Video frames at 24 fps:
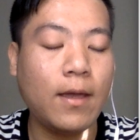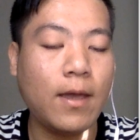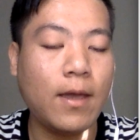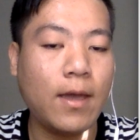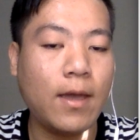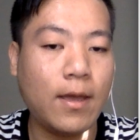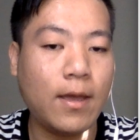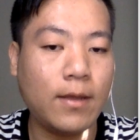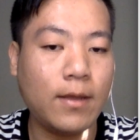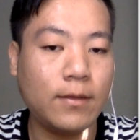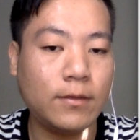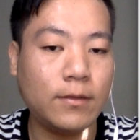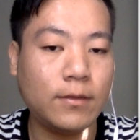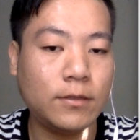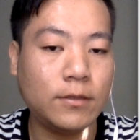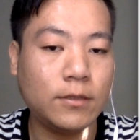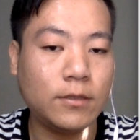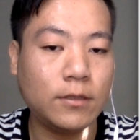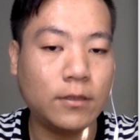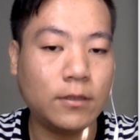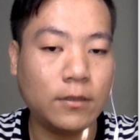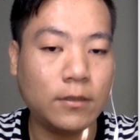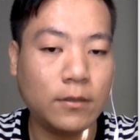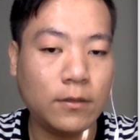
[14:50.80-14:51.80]
and
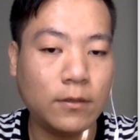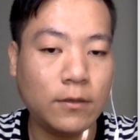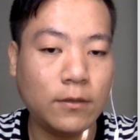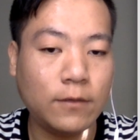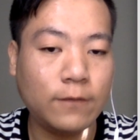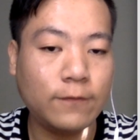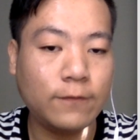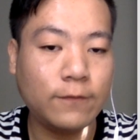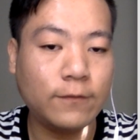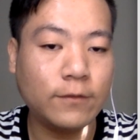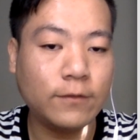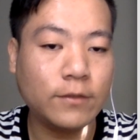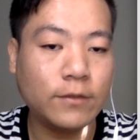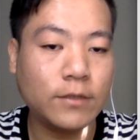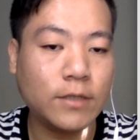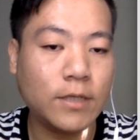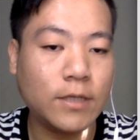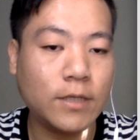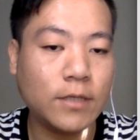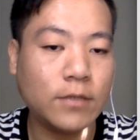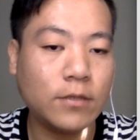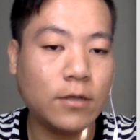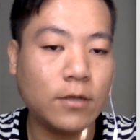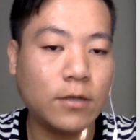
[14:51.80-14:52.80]

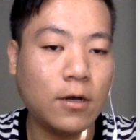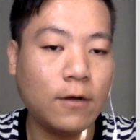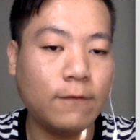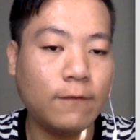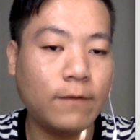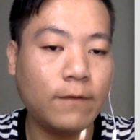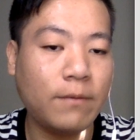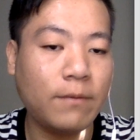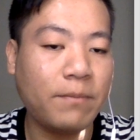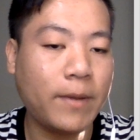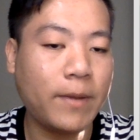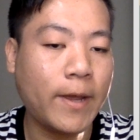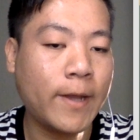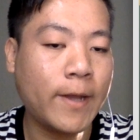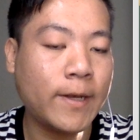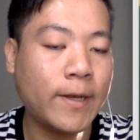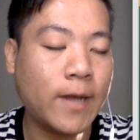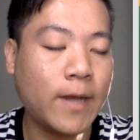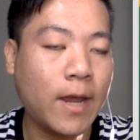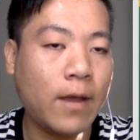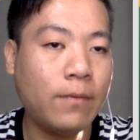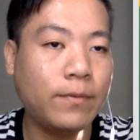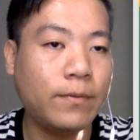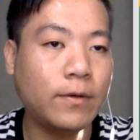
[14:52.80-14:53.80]
fruitless of a
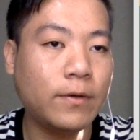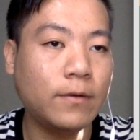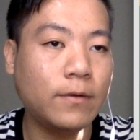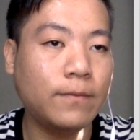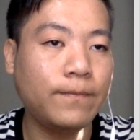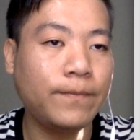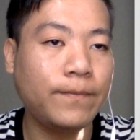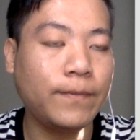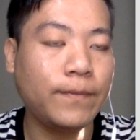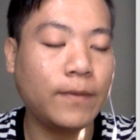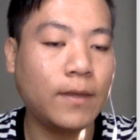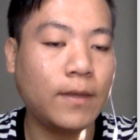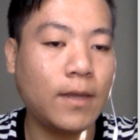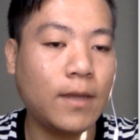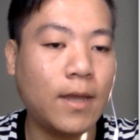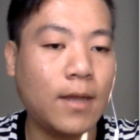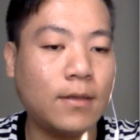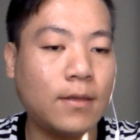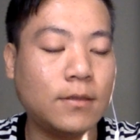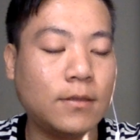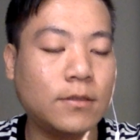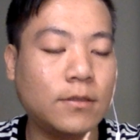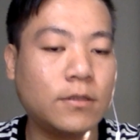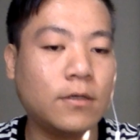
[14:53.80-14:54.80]
pineapple,
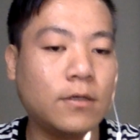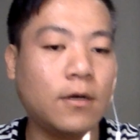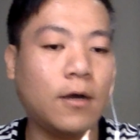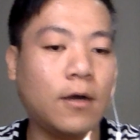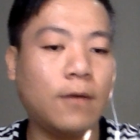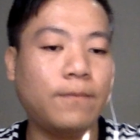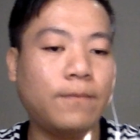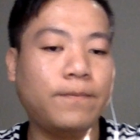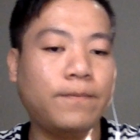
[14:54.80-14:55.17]
and so on.